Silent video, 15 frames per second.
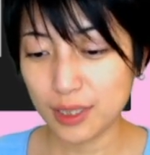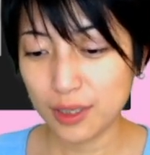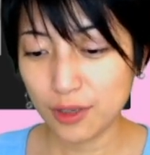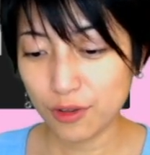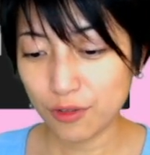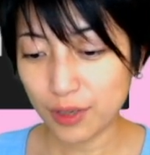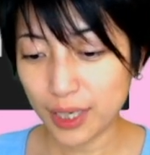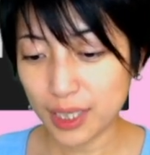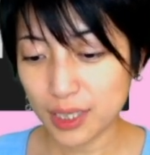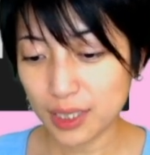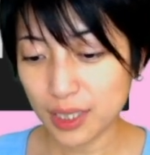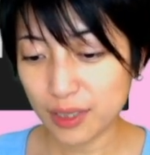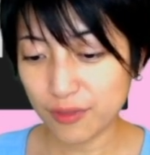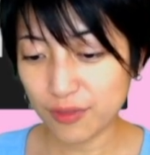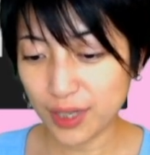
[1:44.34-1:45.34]
right?
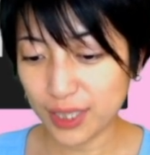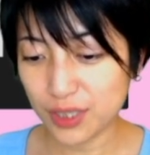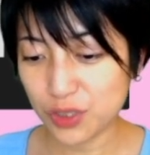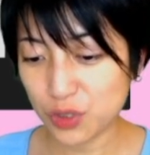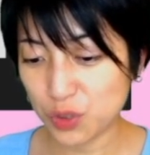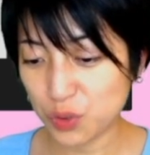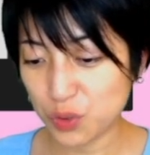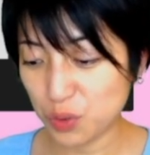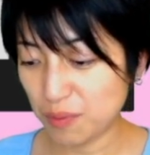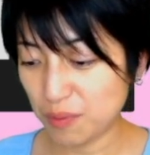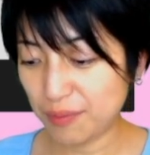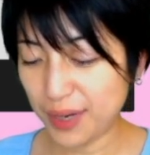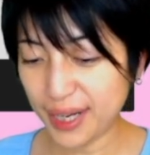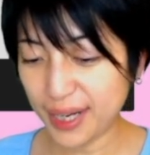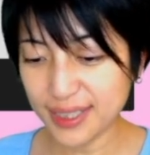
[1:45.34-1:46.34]
If I do
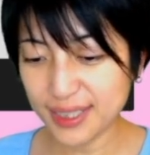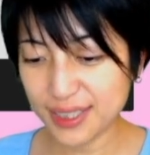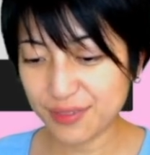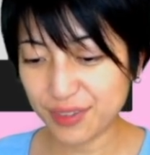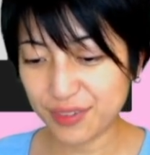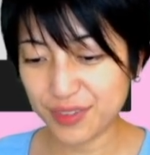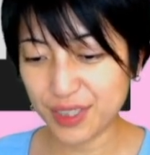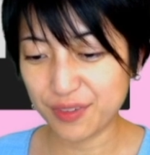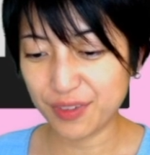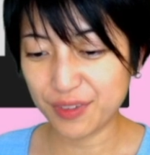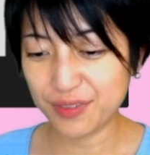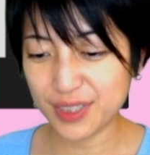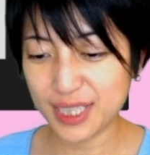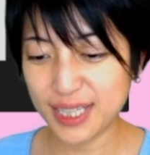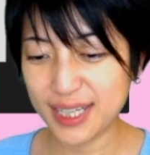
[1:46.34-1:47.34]
minus
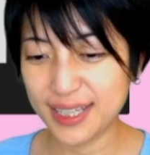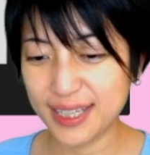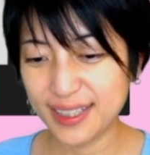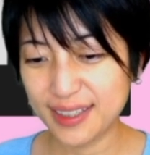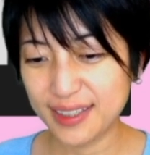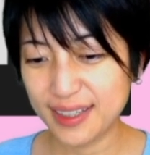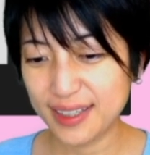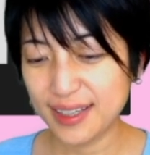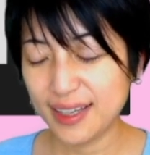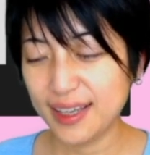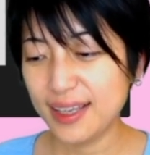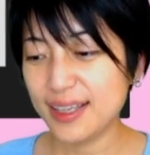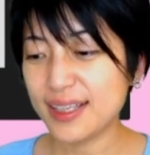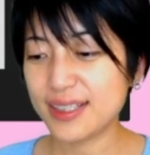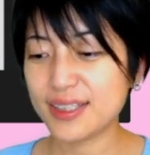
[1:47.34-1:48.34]
50-50,
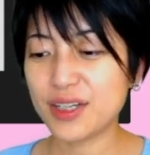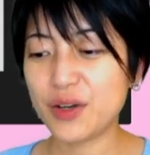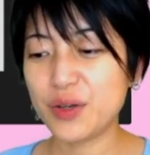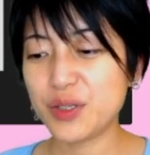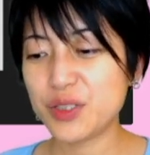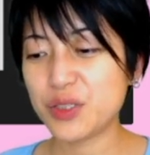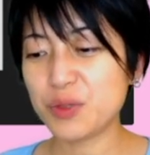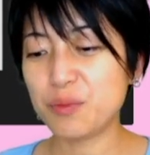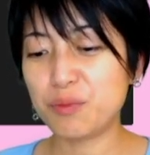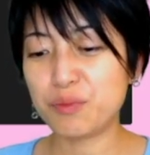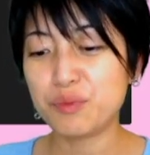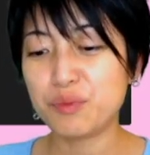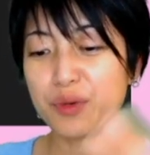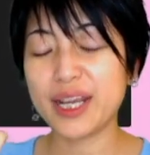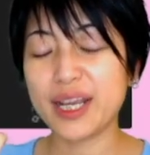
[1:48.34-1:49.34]
it's going to
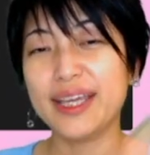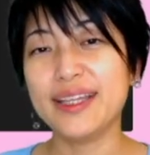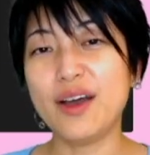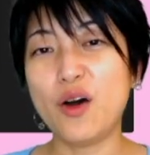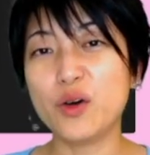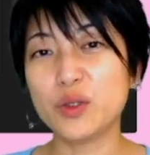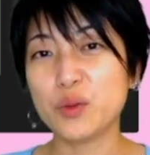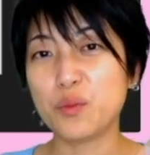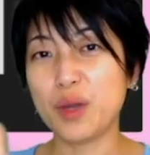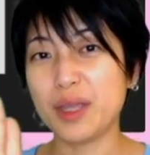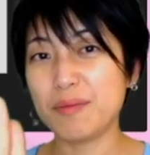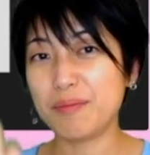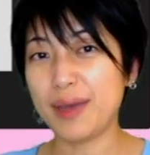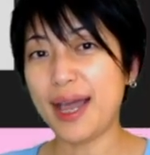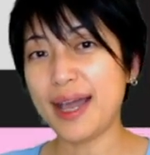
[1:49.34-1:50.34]
bring it all the
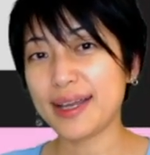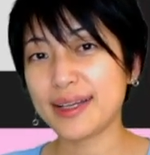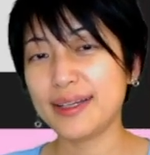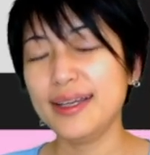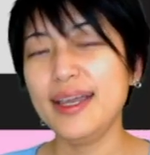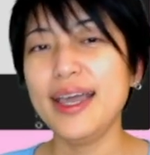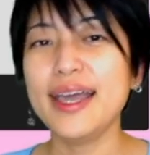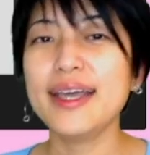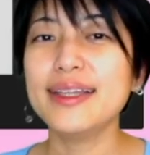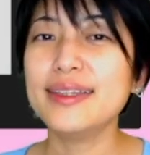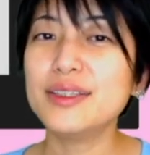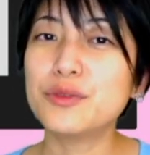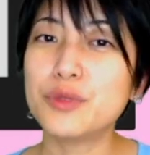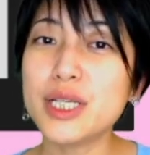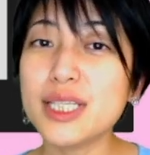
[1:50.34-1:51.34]
way back. And
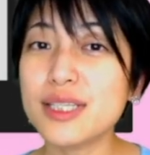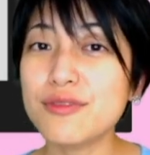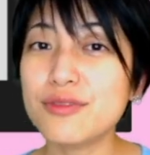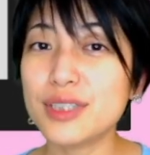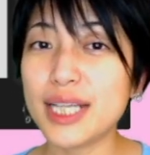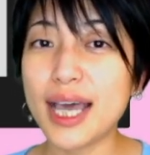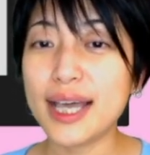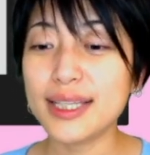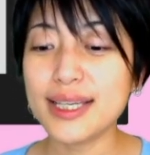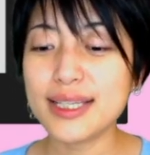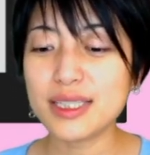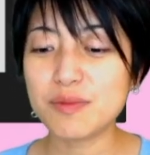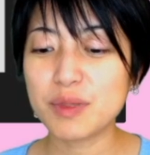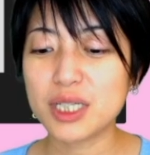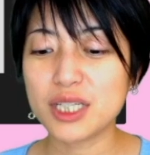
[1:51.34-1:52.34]
the reason for that
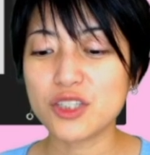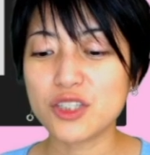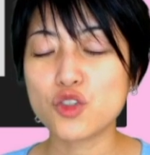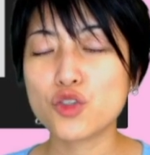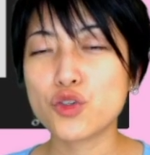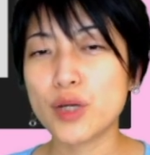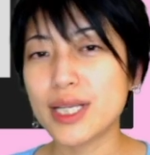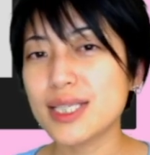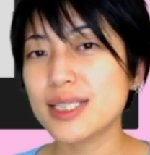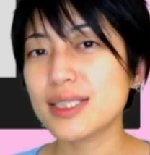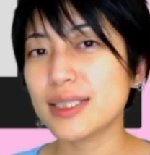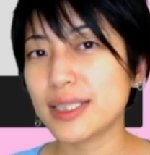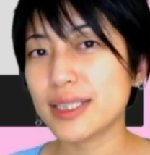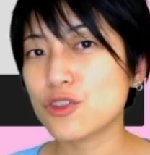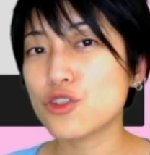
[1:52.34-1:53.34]
is because
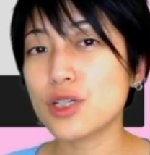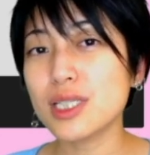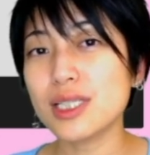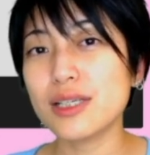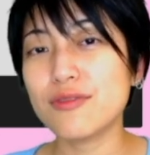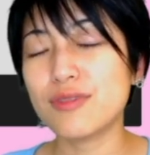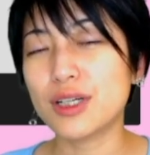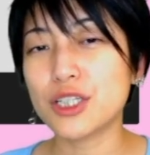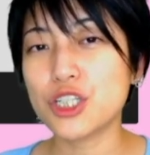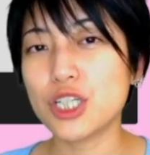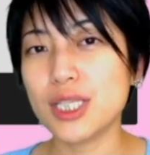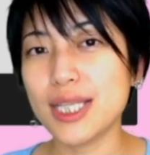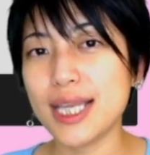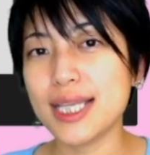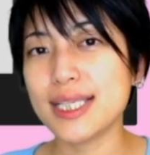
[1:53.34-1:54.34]
the translate
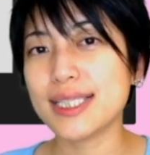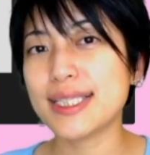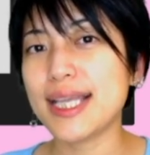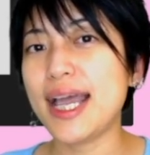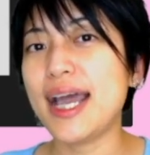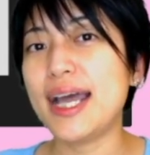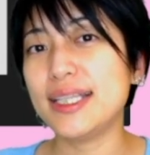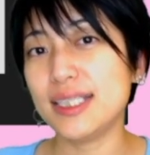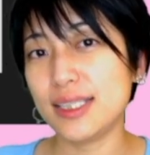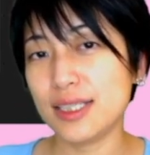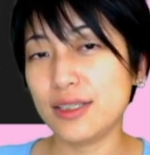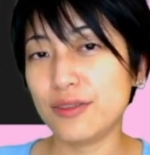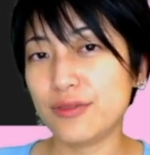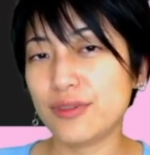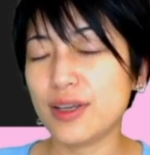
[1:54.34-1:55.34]
function is additive.